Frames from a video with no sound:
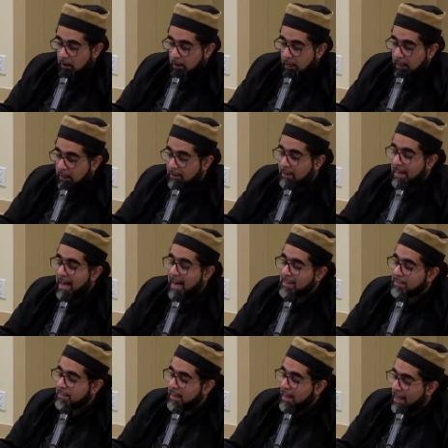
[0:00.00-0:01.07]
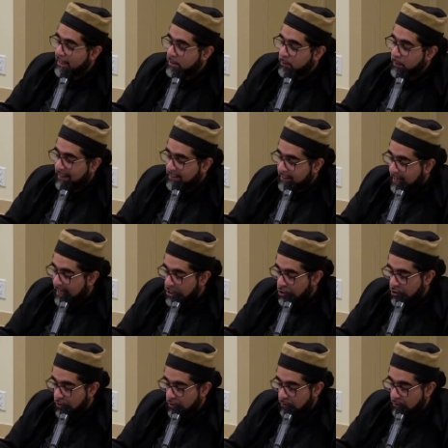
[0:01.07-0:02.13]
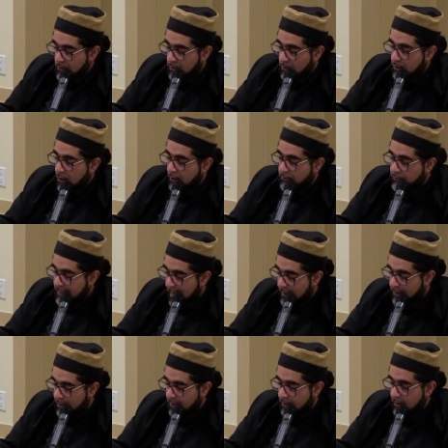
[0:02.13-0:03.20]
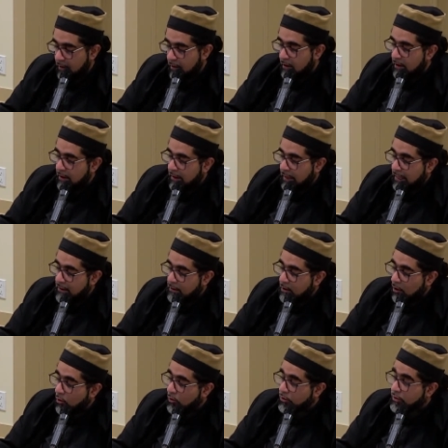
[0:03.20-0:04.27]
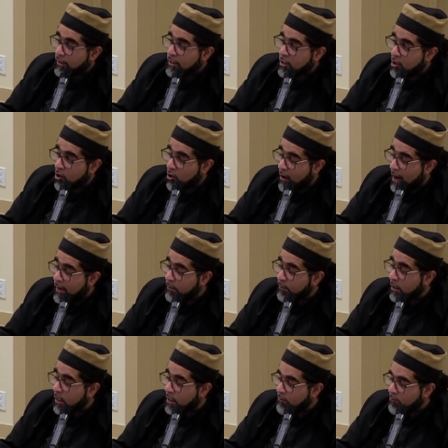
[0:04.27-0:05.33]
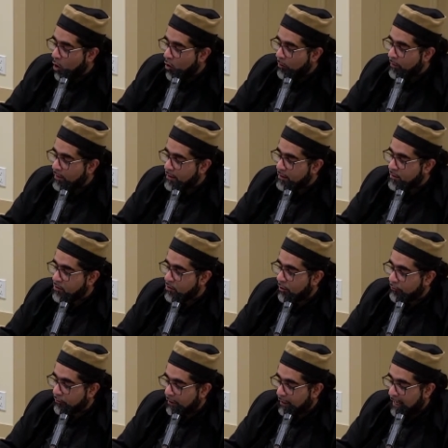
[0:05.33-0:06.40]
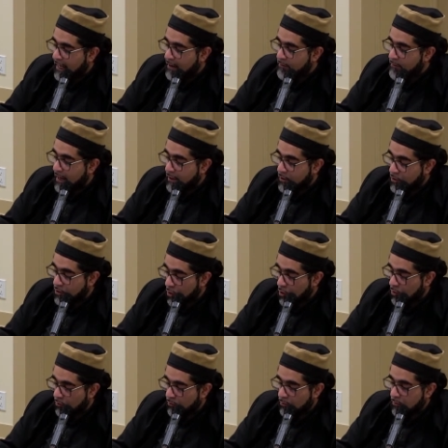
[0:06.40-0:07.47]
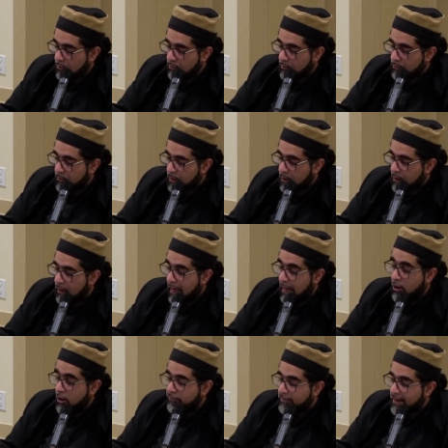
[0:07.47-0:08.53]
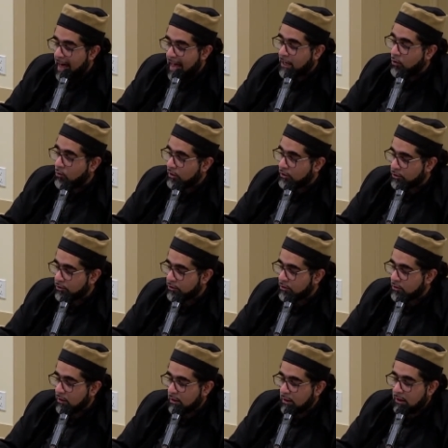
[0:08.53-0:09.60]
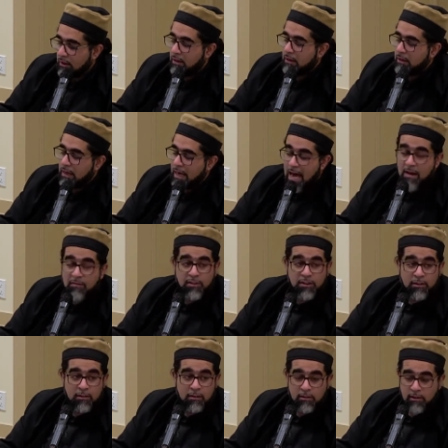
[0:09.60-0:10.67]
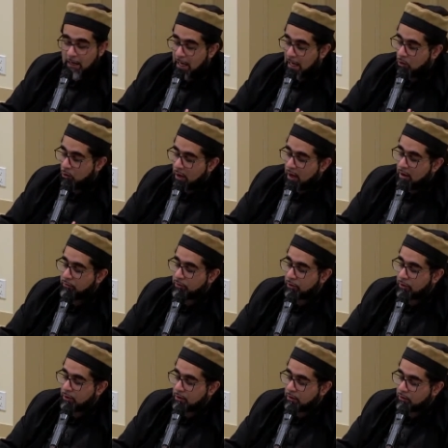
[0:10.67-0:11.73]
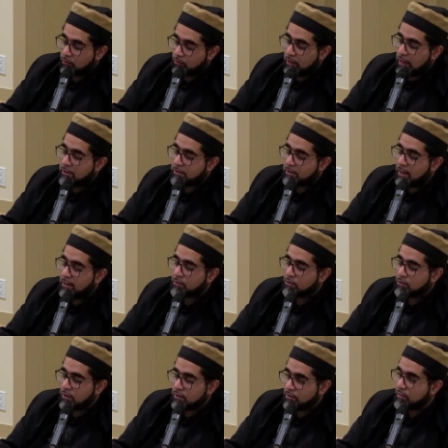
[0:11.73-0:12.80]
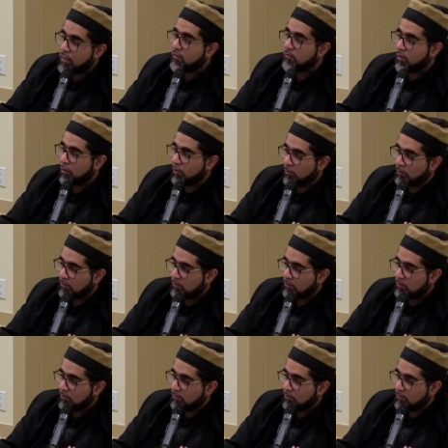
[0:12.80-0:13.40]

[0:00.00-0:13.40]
In that expectation of death, in those incredible moments of gleam and doom and of anguish, heaven, however, sent us a savior.